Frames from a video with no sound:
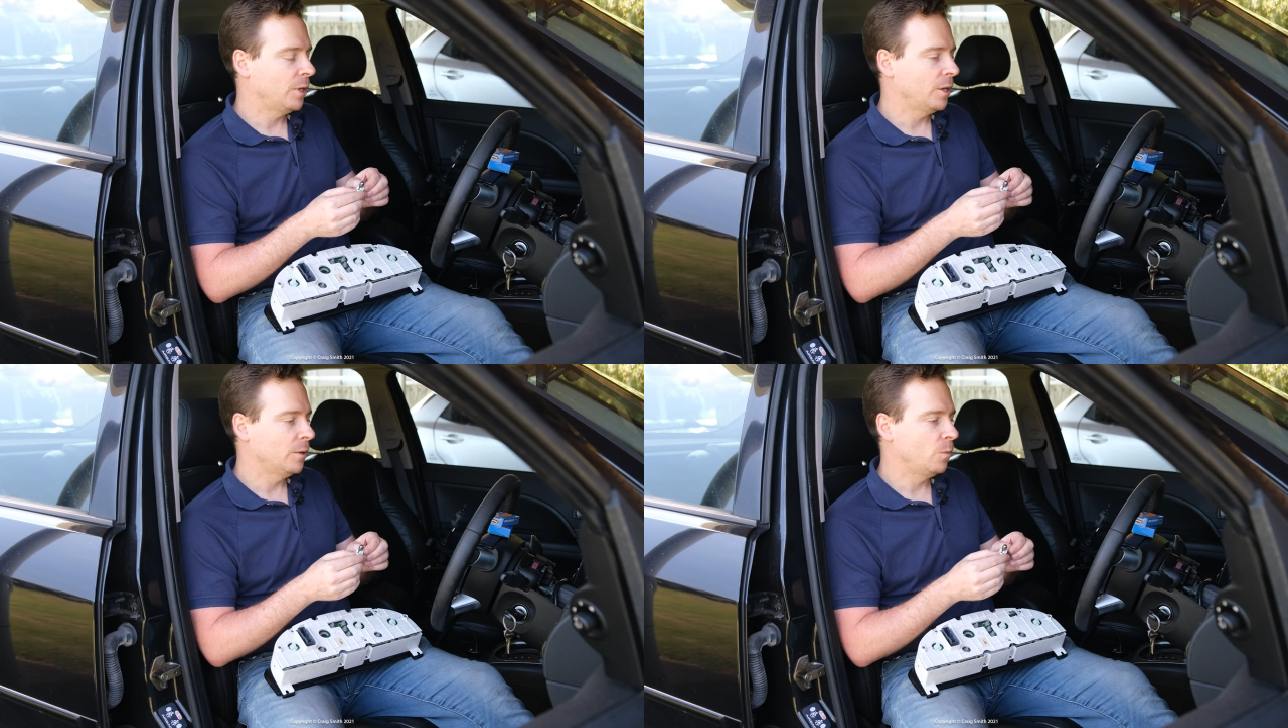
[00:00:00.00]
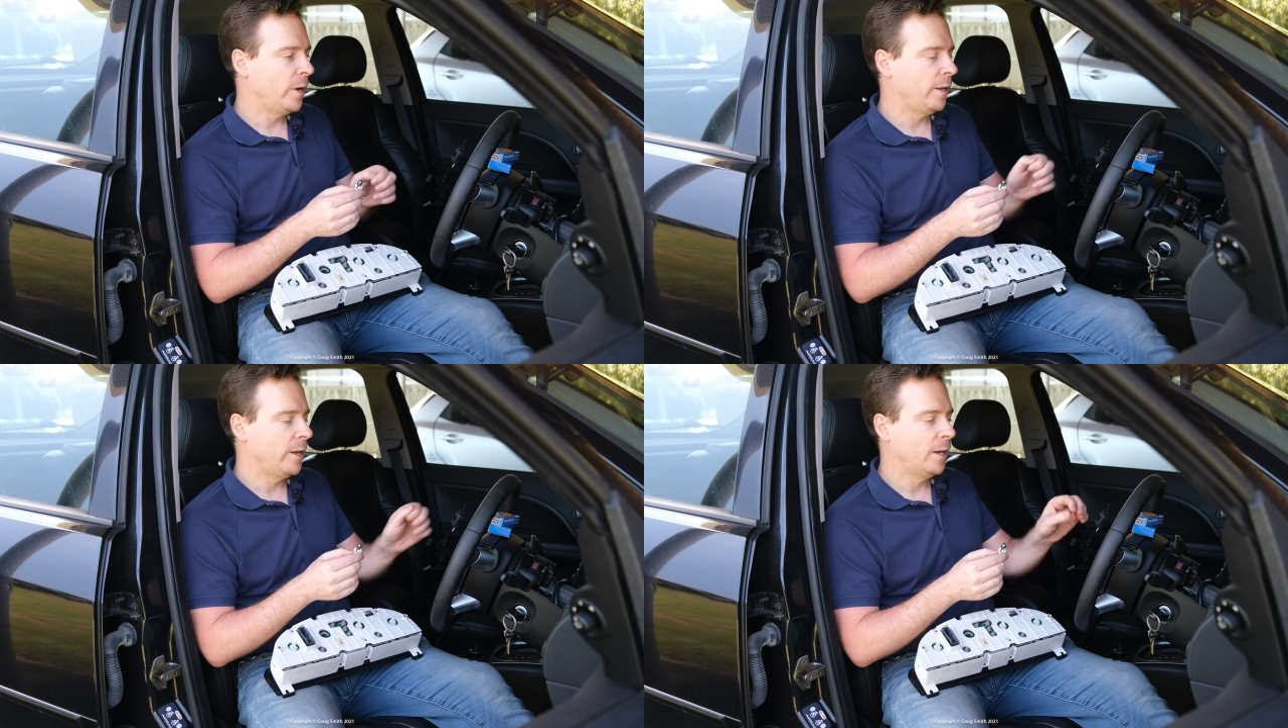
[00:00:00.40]
uh,
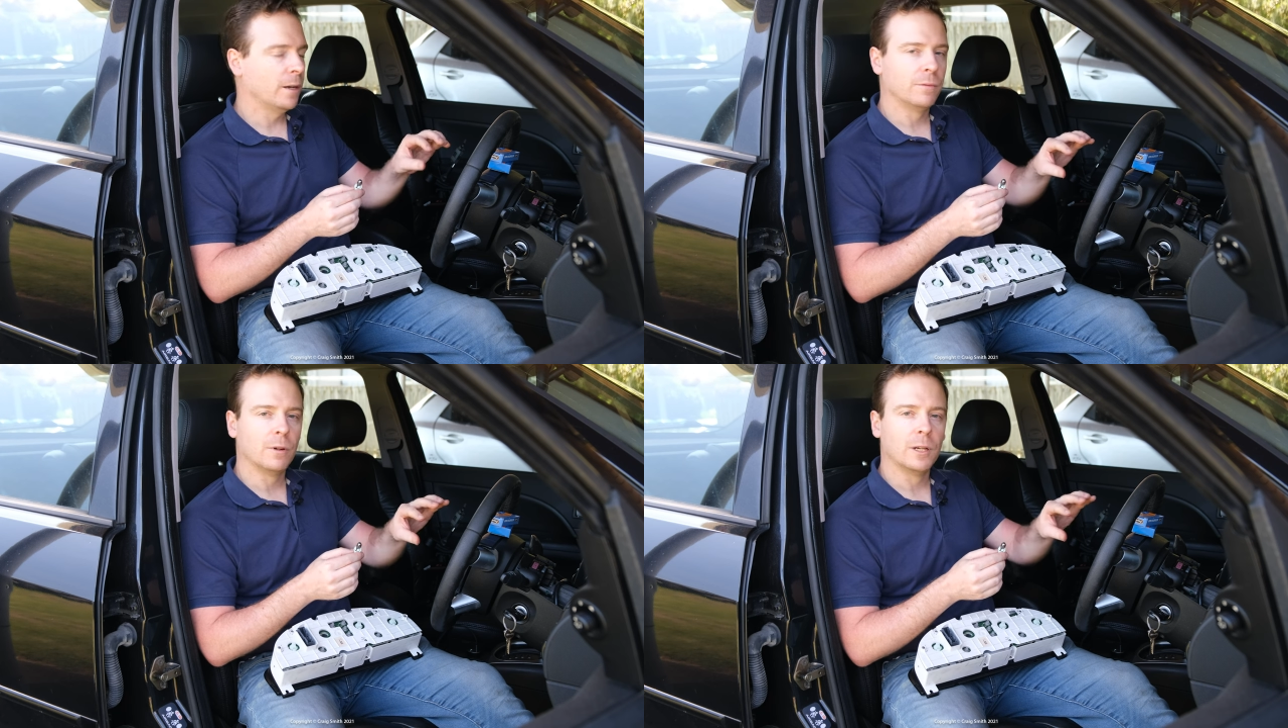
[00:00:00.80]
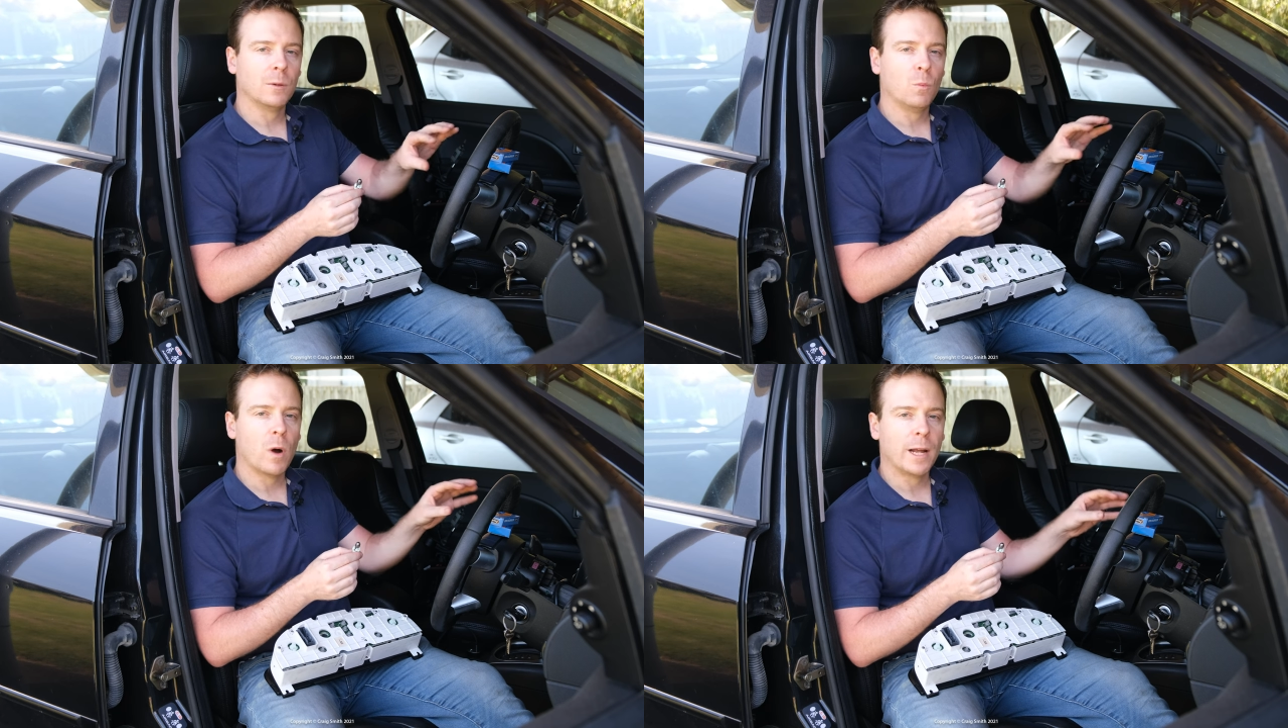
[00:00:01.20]
where they have a
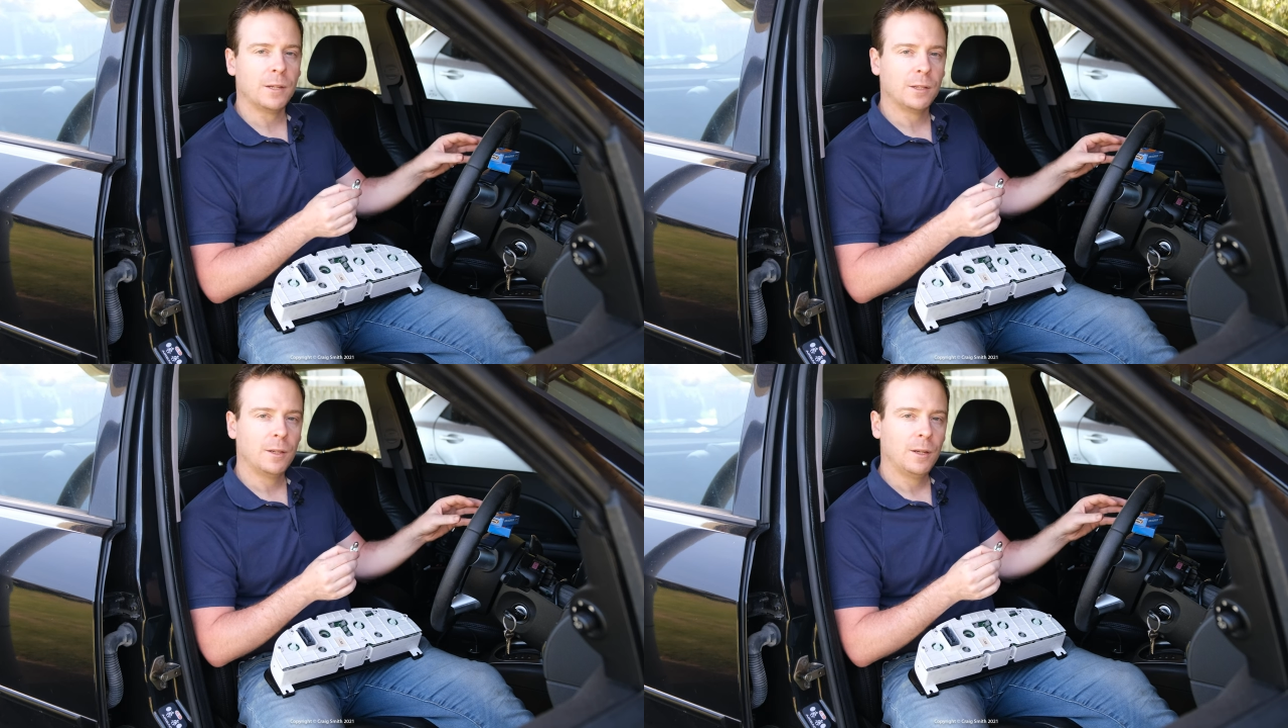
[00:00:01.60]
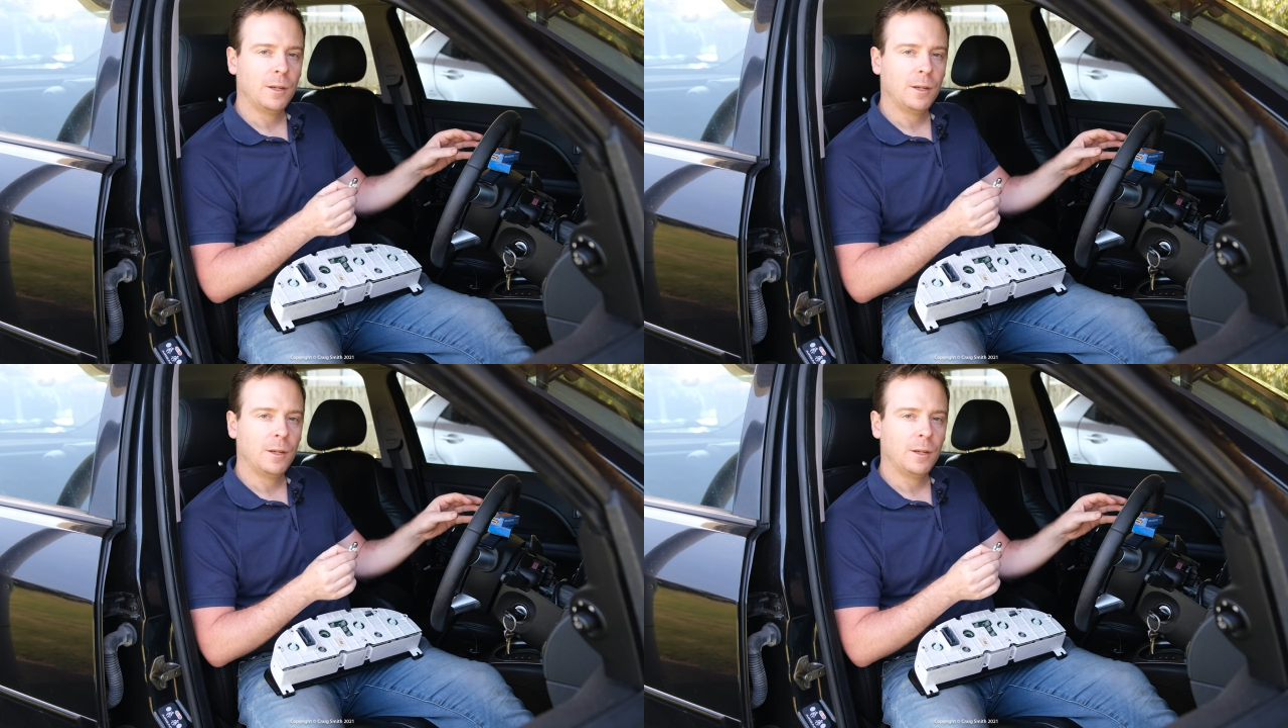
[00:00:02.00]
white